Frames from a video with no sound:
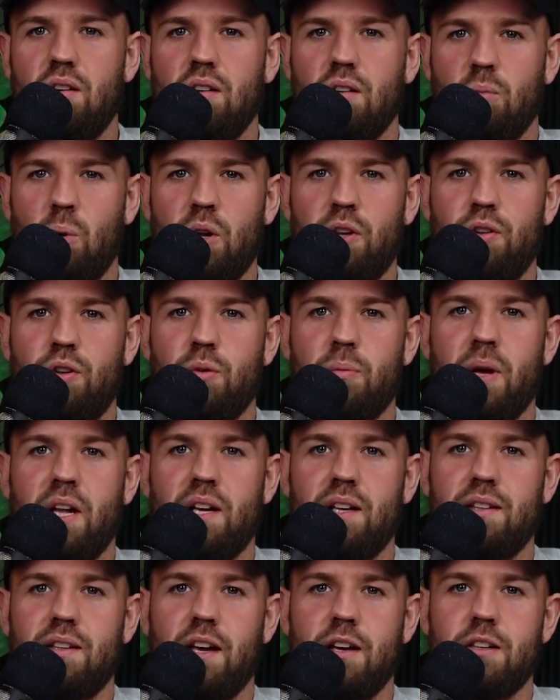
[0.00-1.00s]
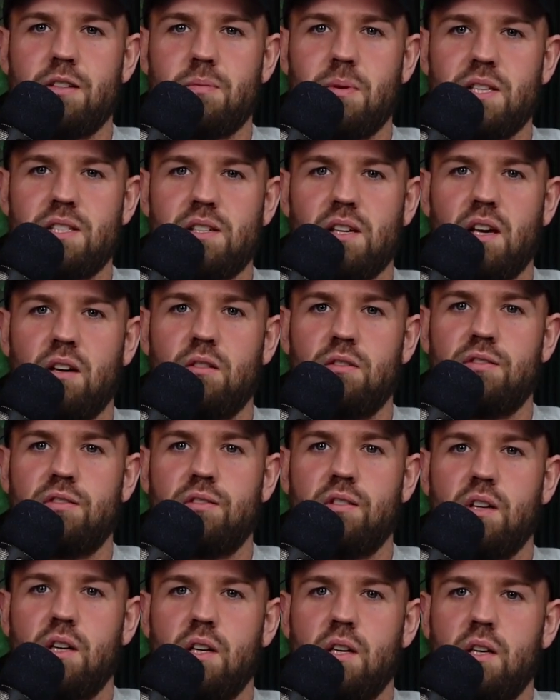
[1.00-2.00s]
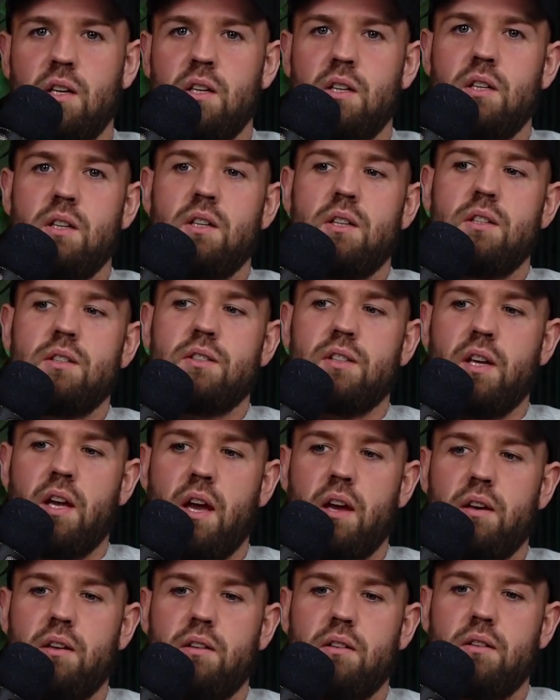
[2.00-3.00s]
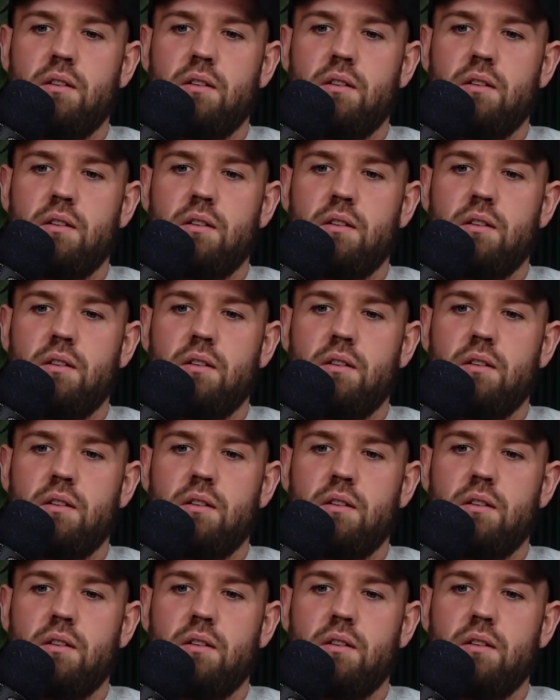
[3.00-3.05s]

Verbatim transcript: one too many times myself. So yeah,